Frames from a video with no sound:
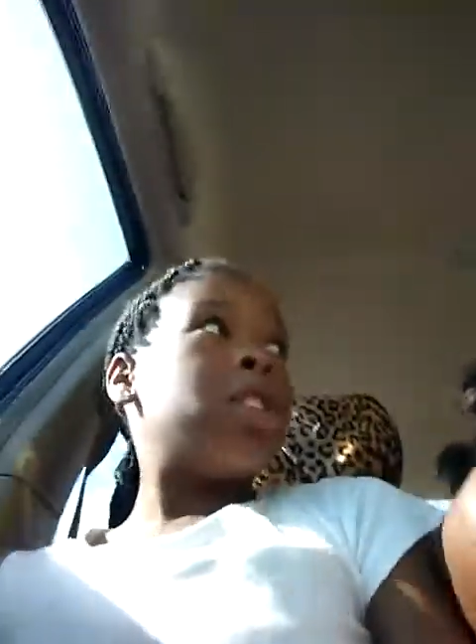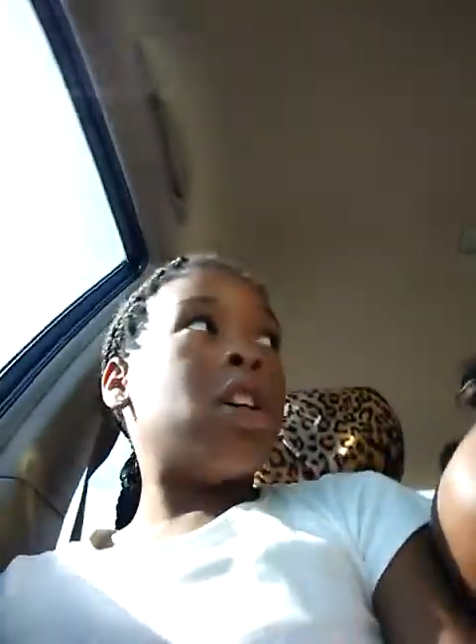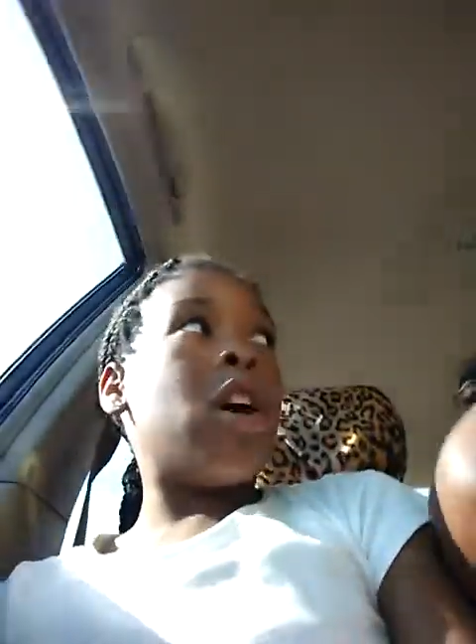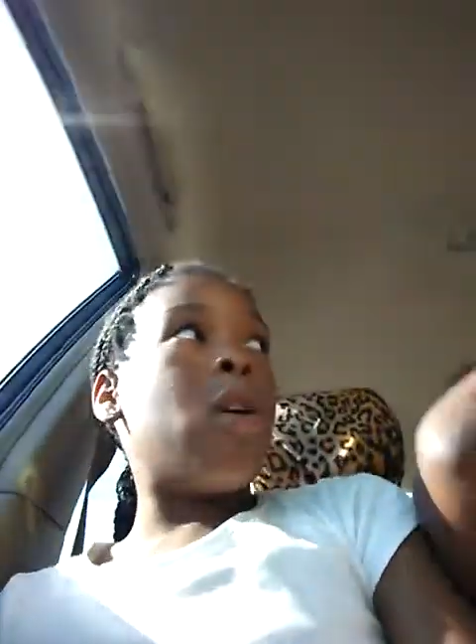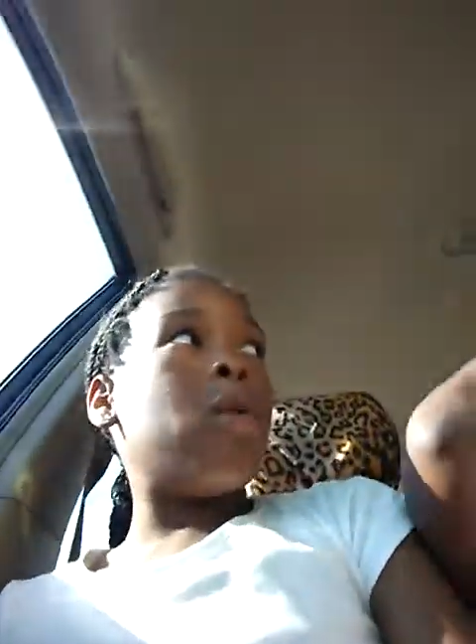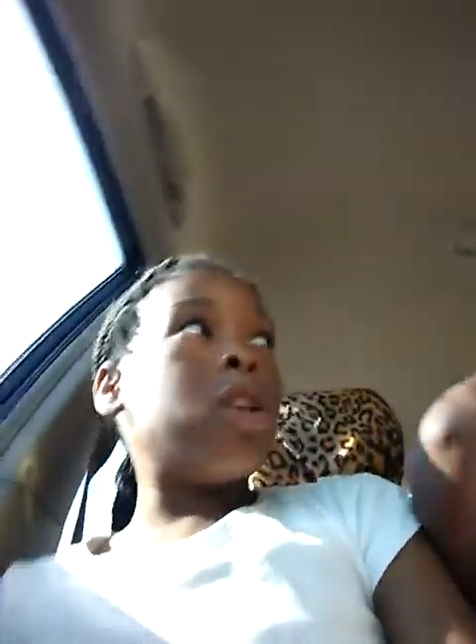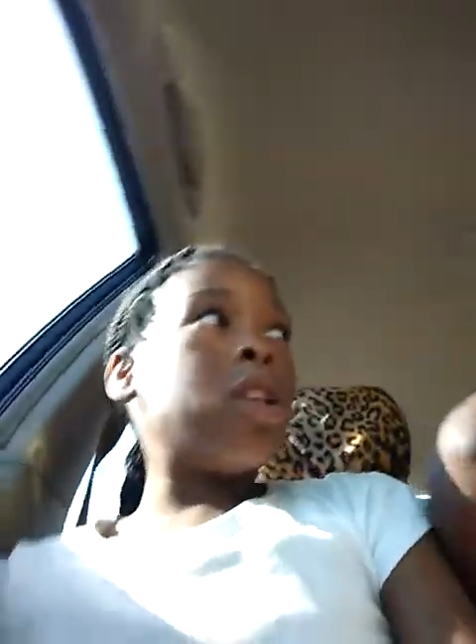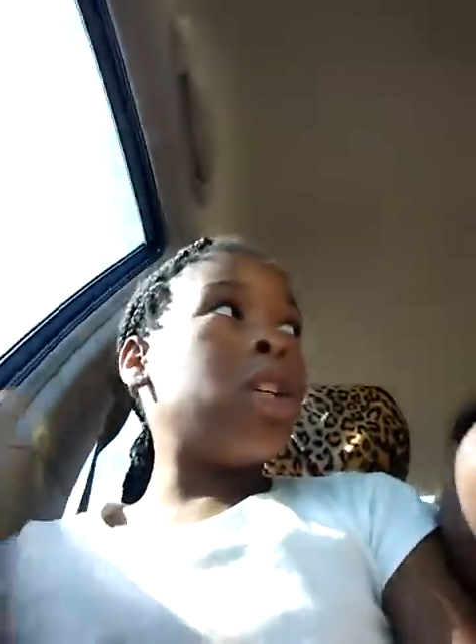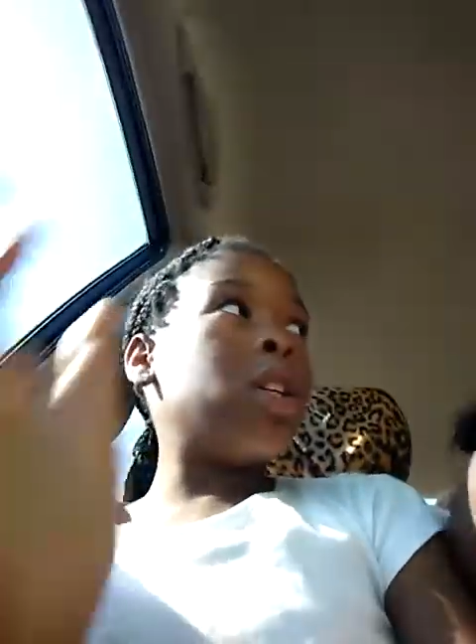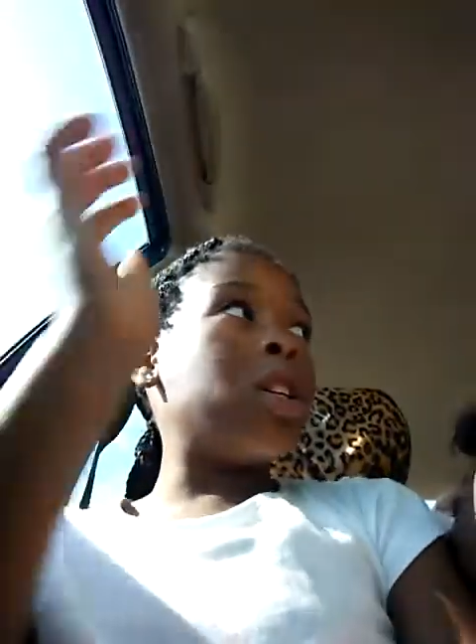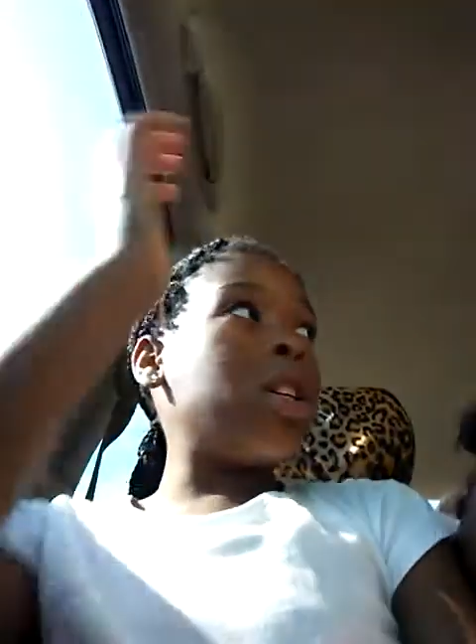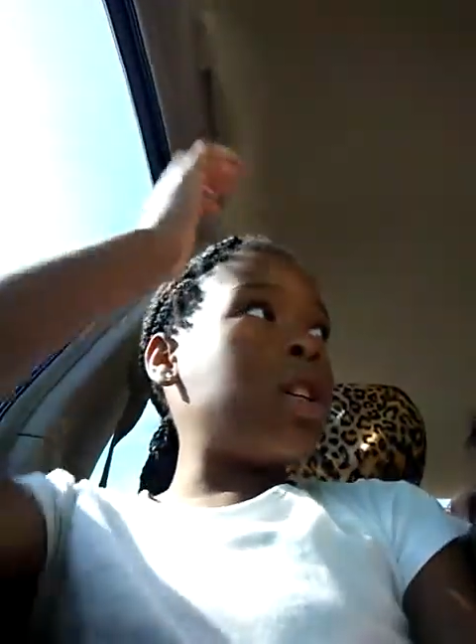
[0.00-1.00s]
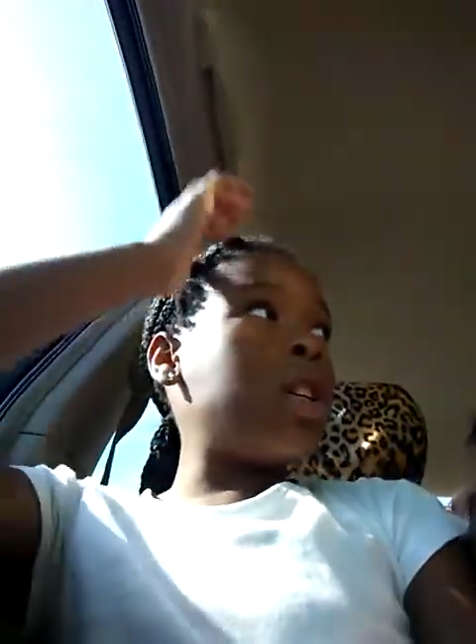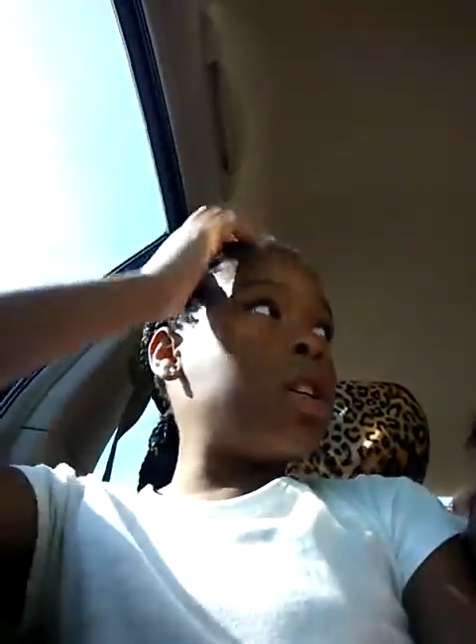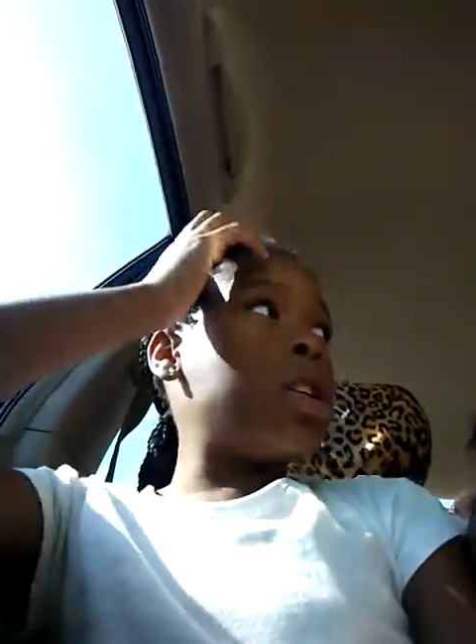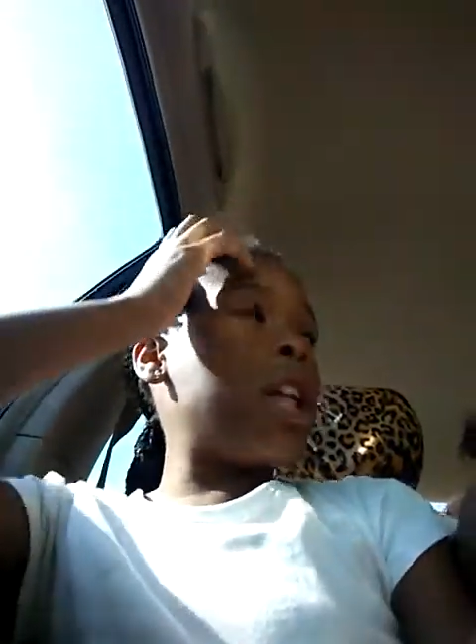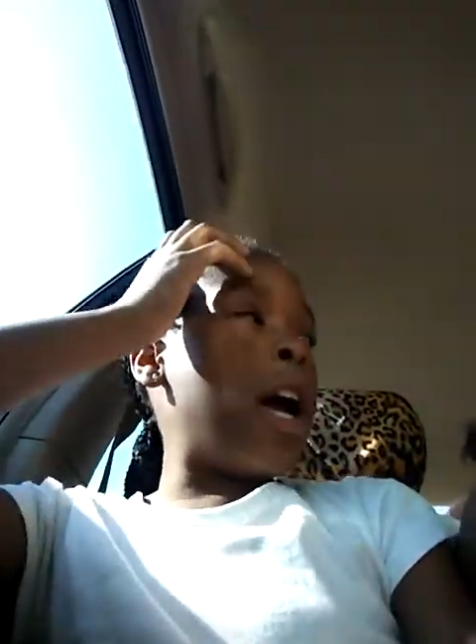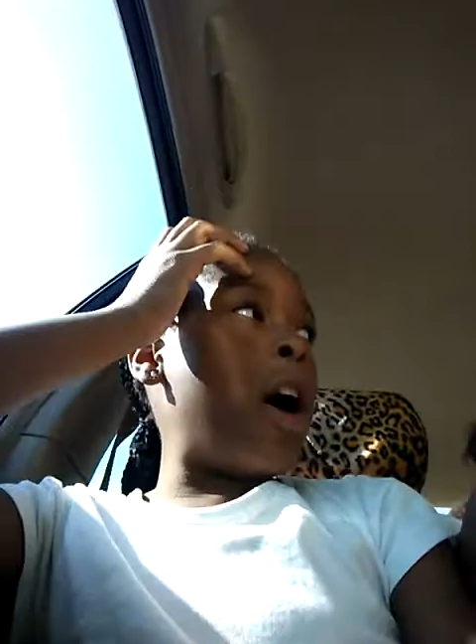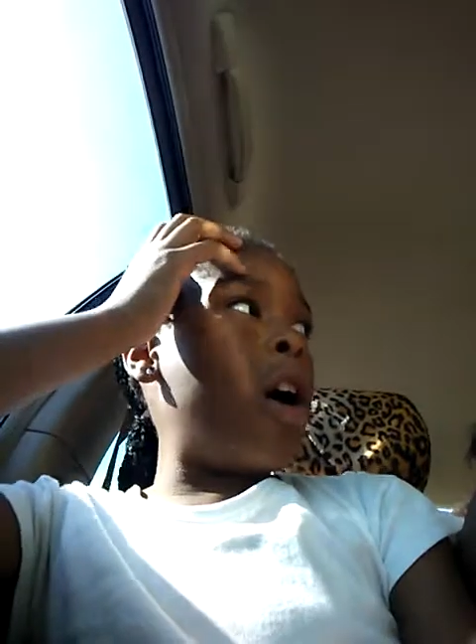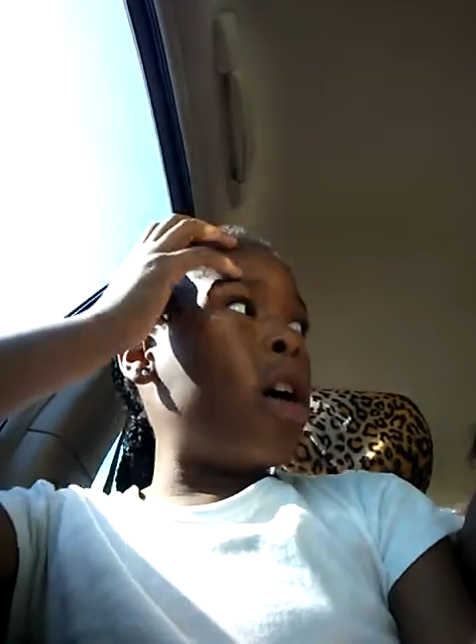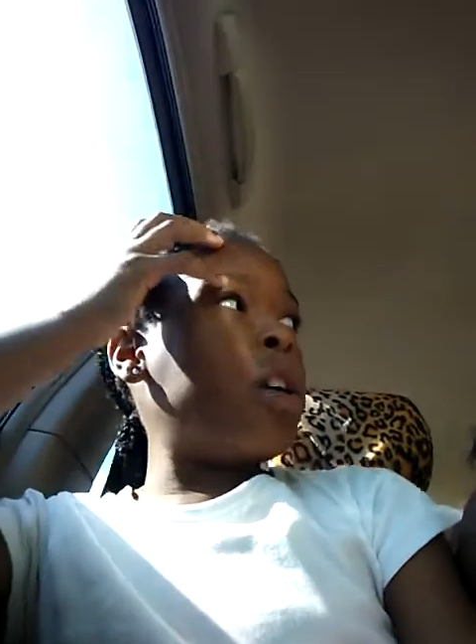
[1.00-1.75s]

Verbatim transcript: So, that,